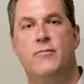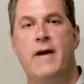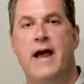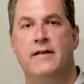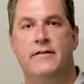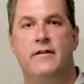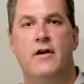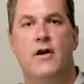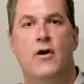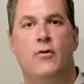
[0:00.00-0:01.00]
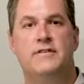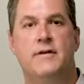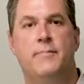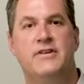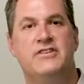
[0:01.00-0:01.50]
patent was the
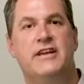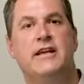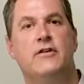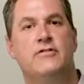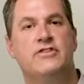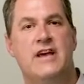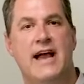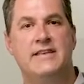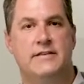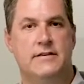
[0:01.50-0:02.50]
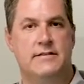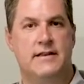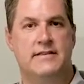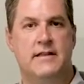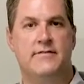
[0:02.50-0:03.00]
particular sizes in
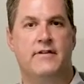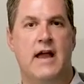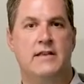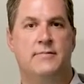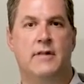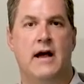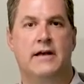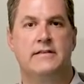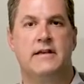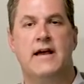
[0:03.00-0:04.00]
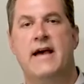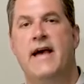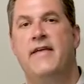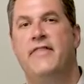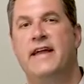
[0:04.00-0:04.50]
a set of gauge blocks.
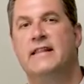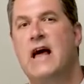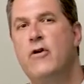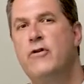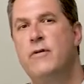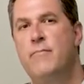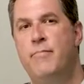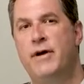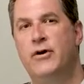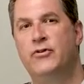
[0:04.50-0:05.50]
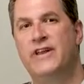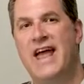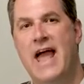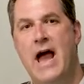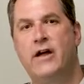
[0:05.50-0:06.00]
They allow you to build
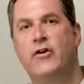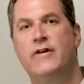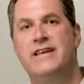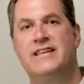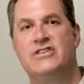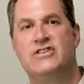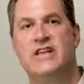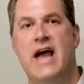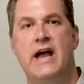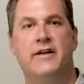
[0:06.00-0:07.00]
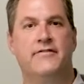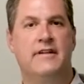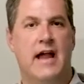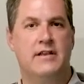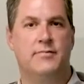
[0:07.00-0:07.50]
an accurate stack of
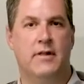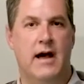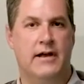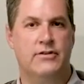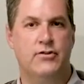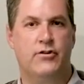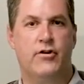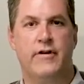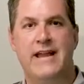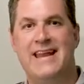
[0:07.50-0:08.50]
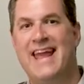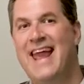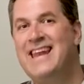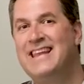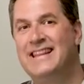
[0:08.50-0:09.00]
gauge blocks to create
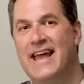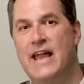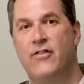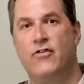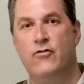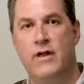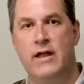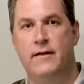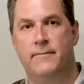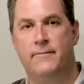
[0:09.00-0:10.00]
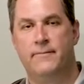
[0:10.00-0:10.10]
any length you need.